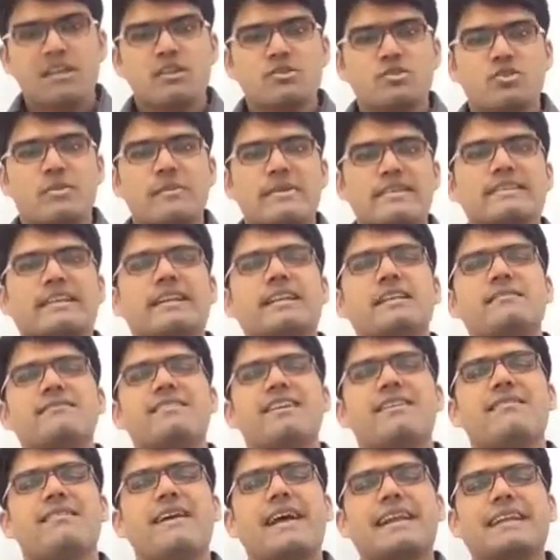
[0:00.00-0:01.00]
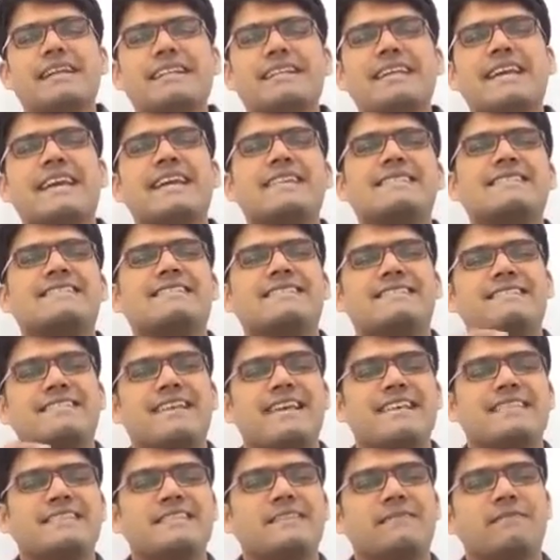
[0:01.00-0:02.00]
So basically we have added s
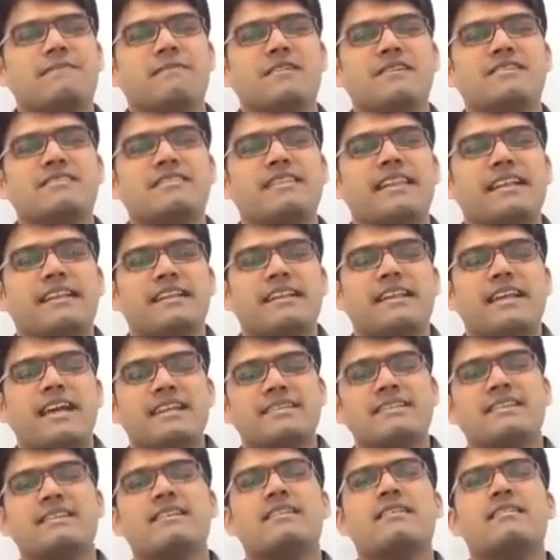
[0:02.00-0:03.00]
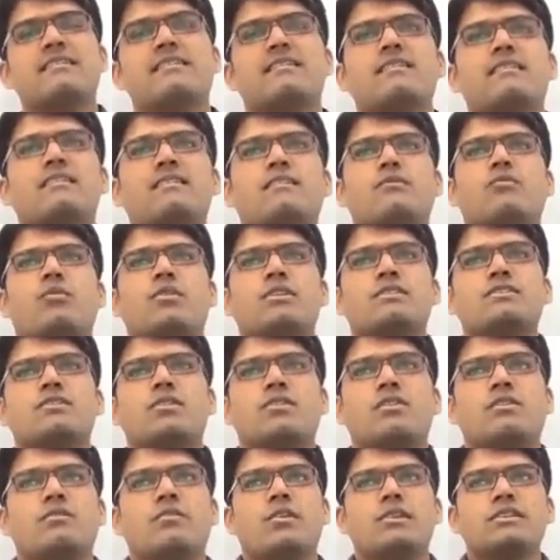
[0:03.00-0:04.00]
as the first letter, as a, what is,
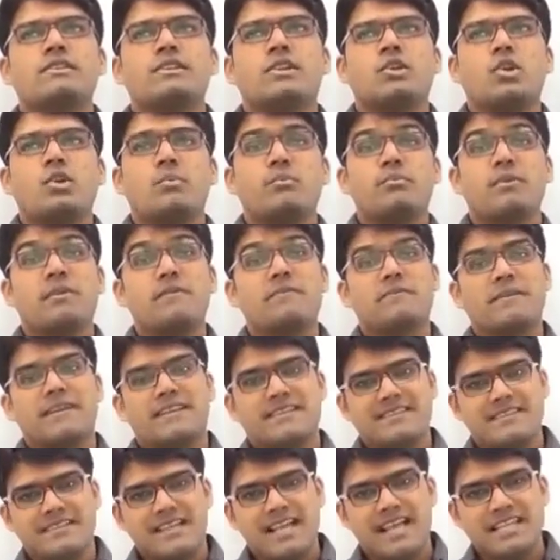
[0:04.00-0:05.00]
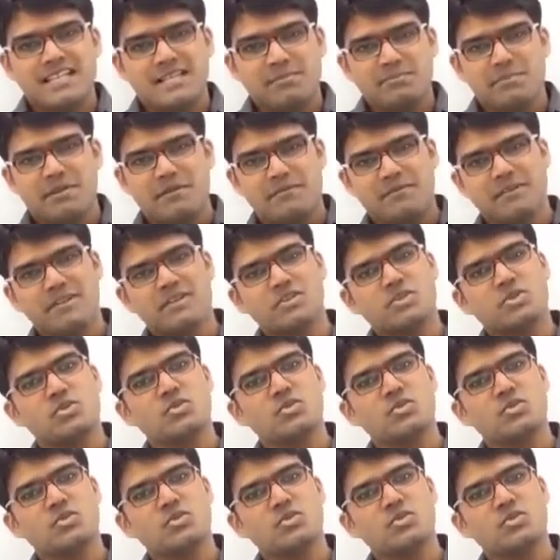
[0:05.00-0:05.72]
what is that called, prefix, as a prefix